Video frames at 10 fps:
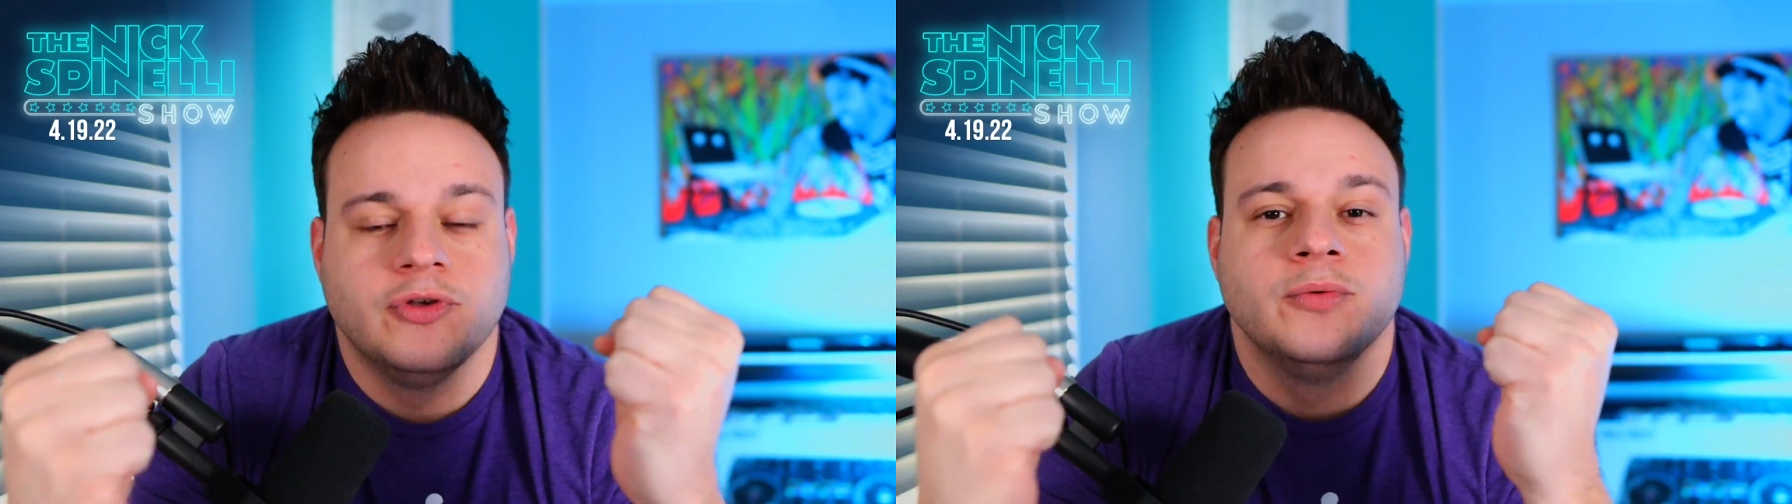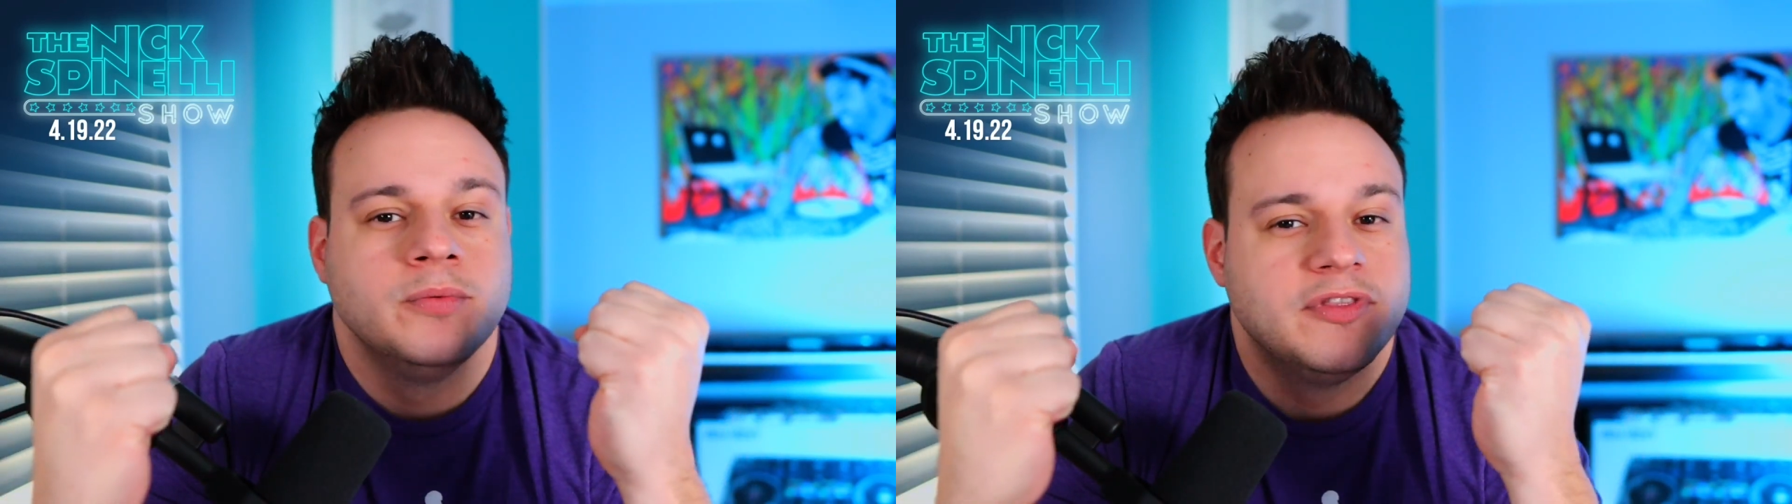
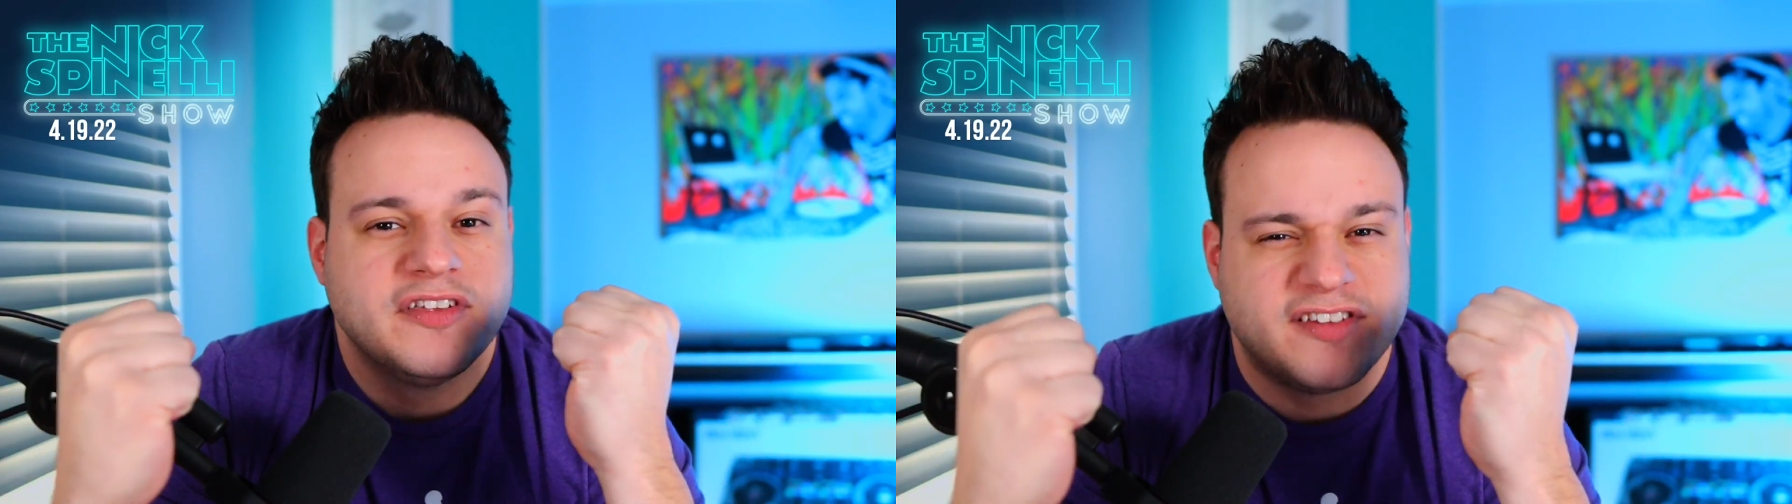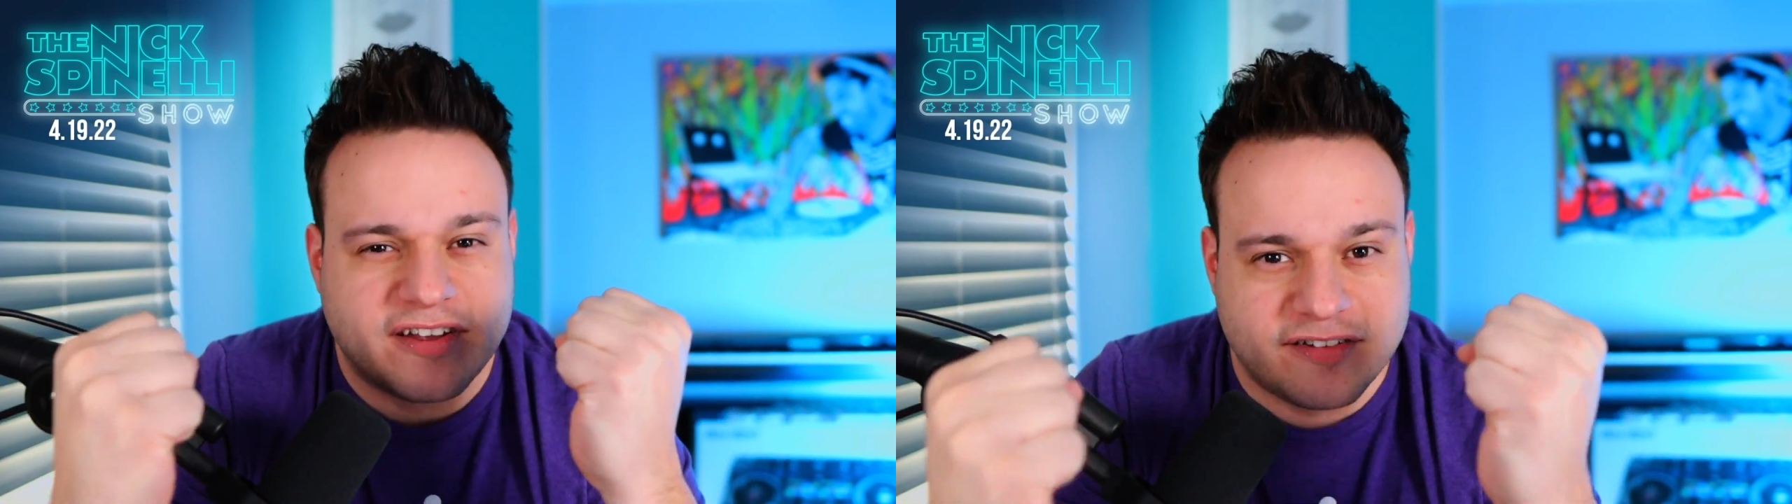to
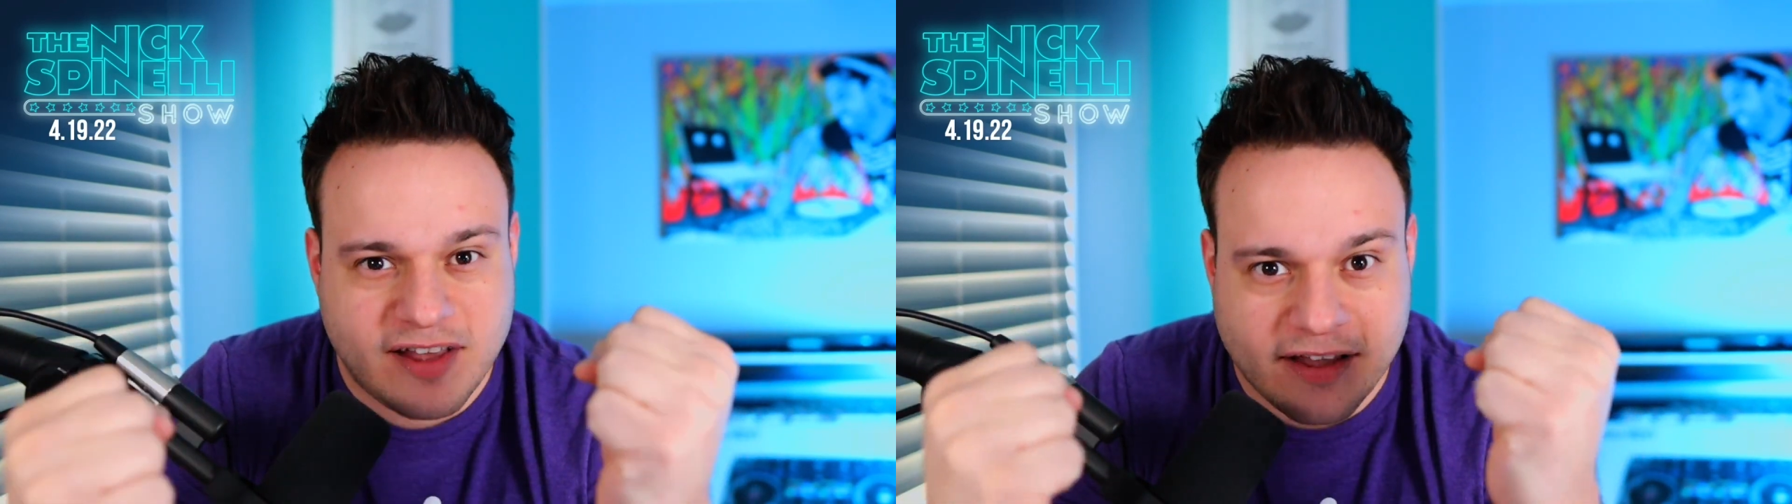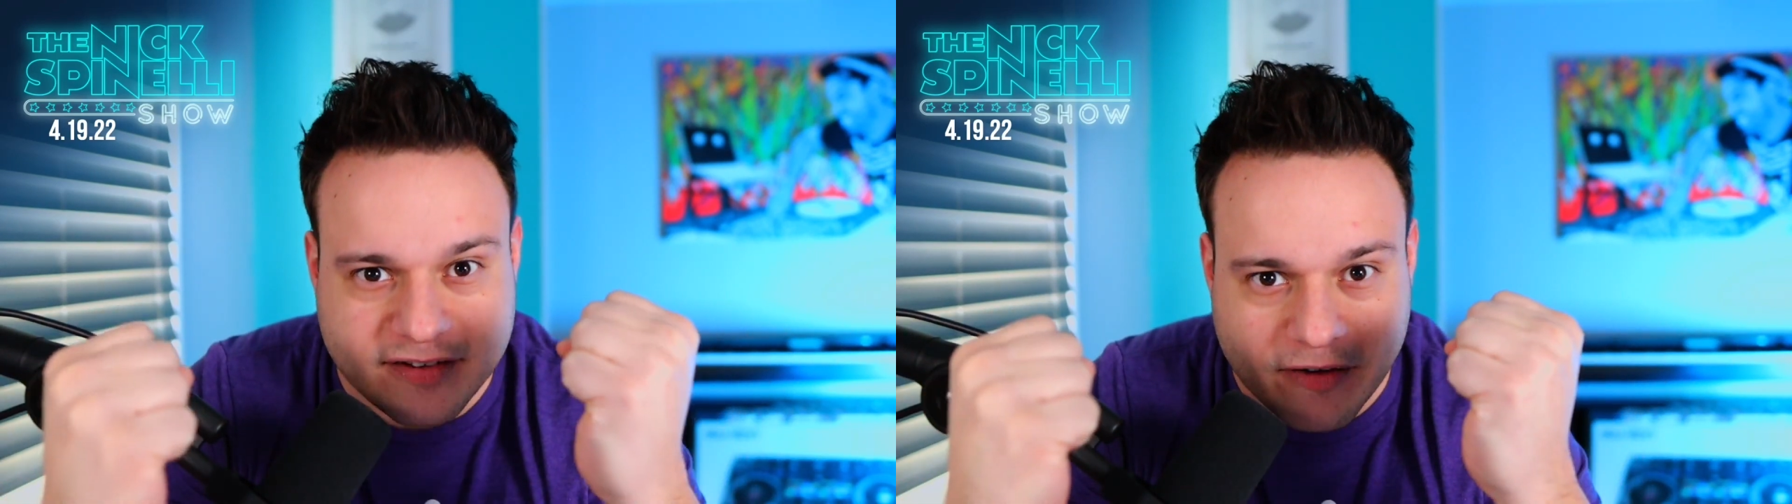the
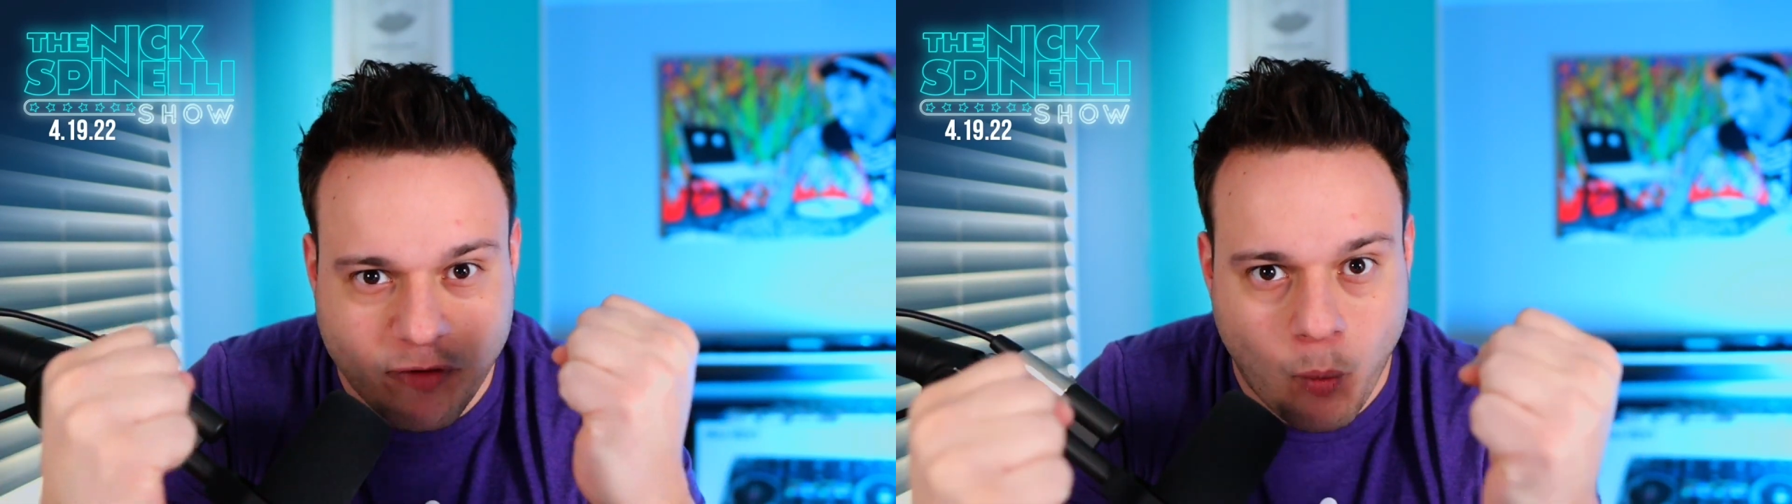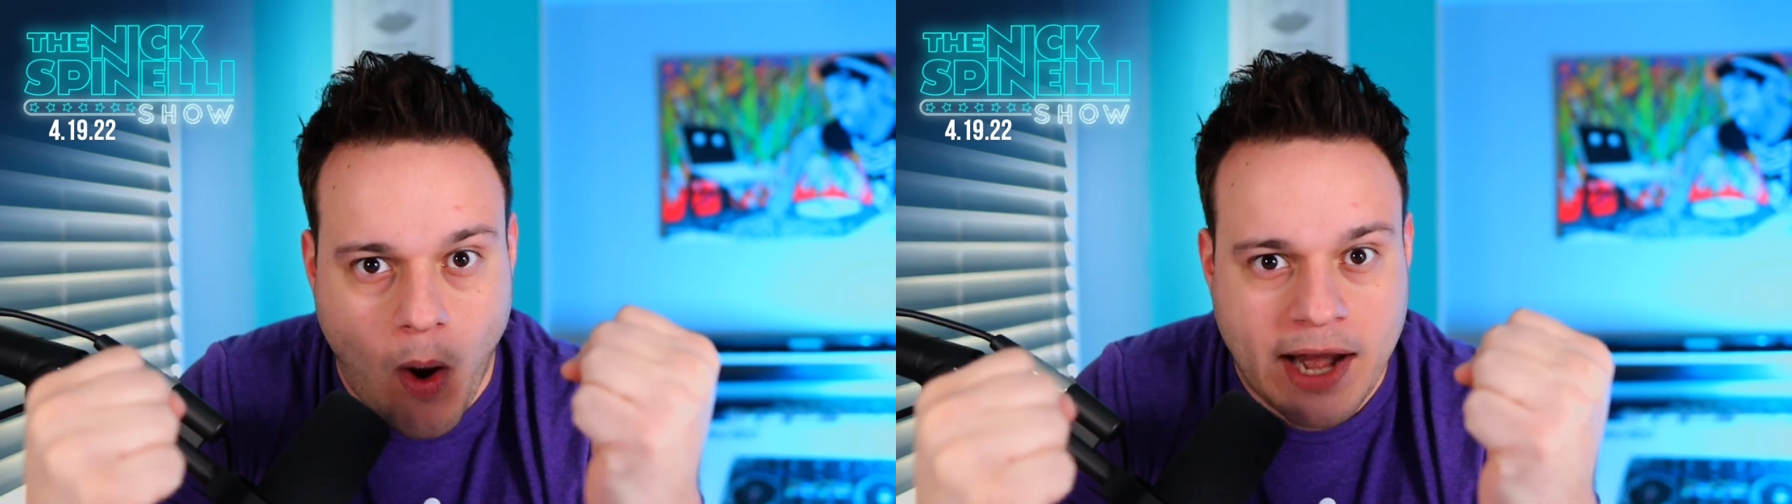success
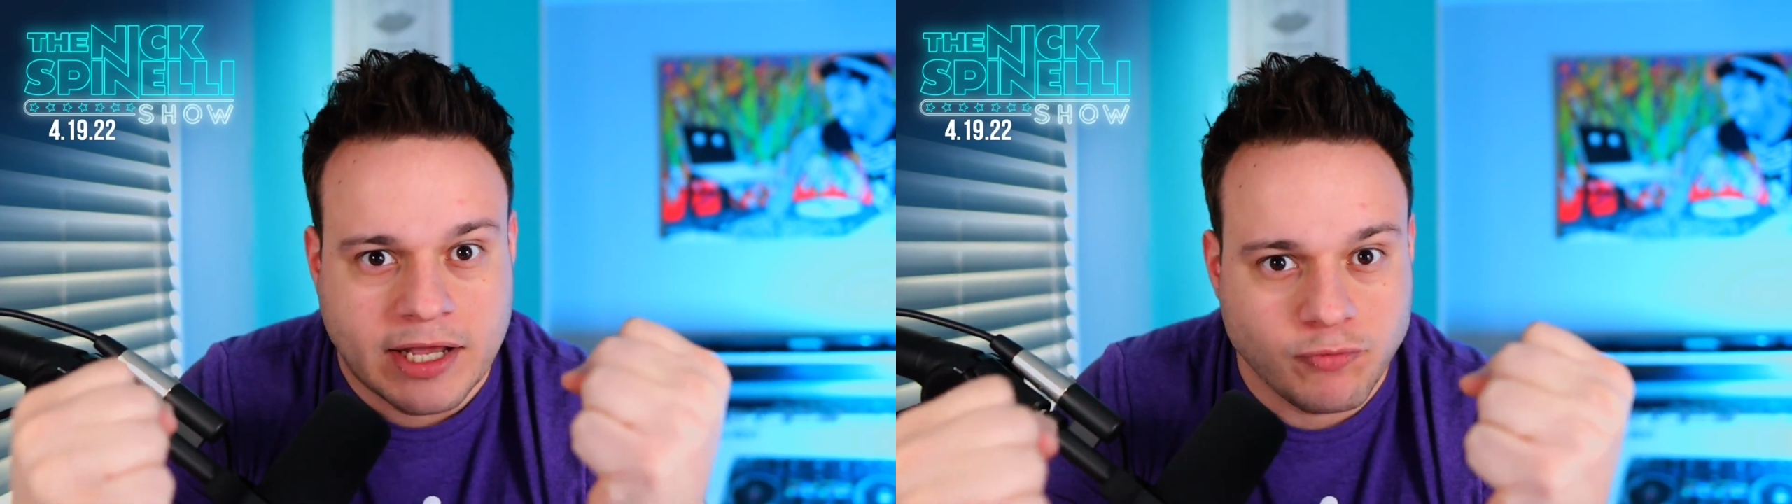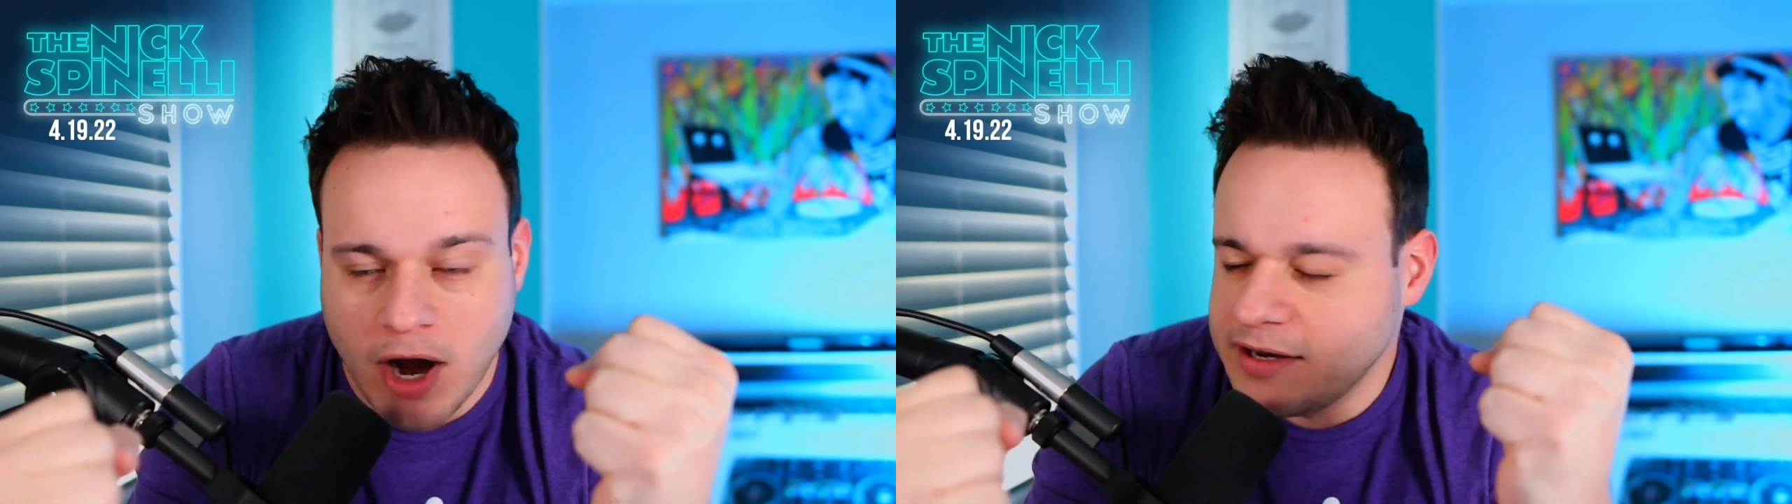of a
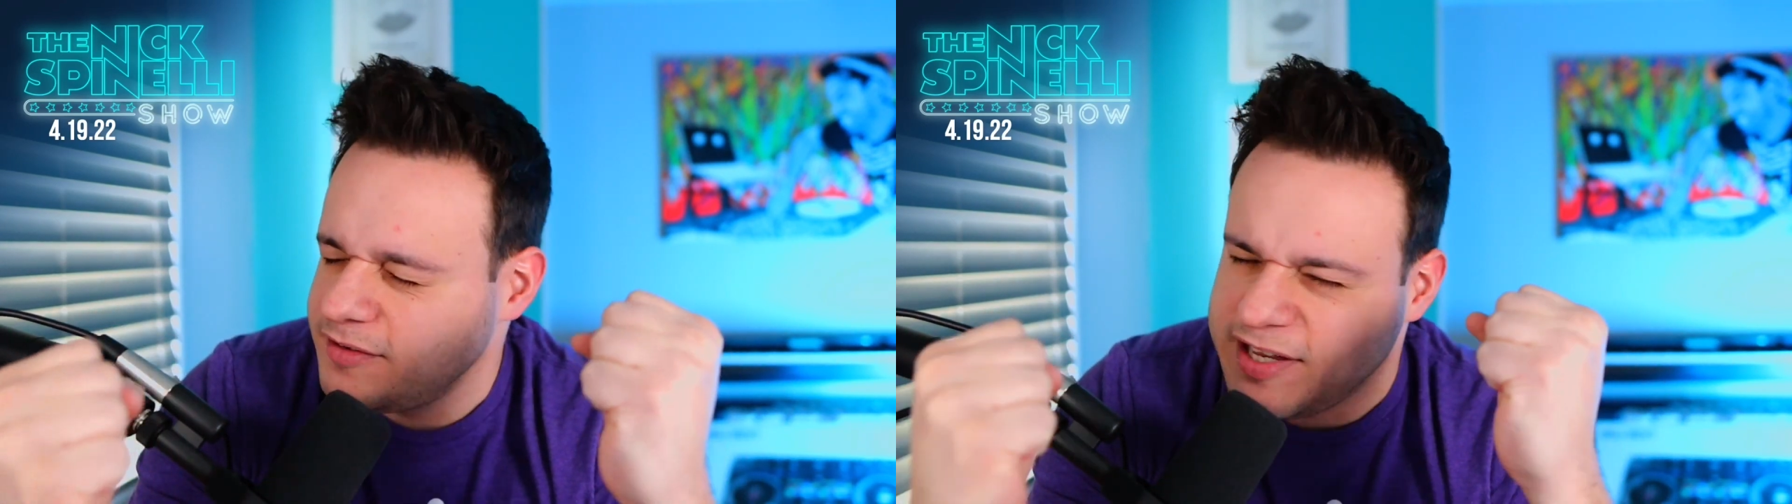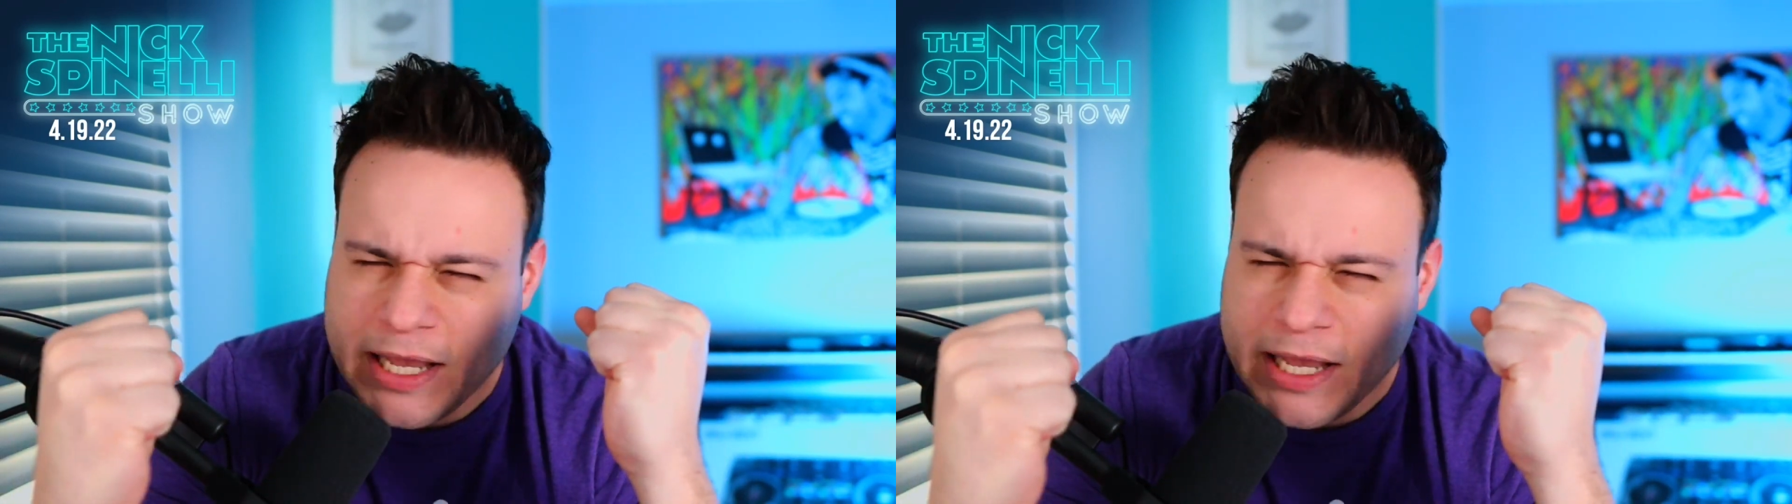wedding, right?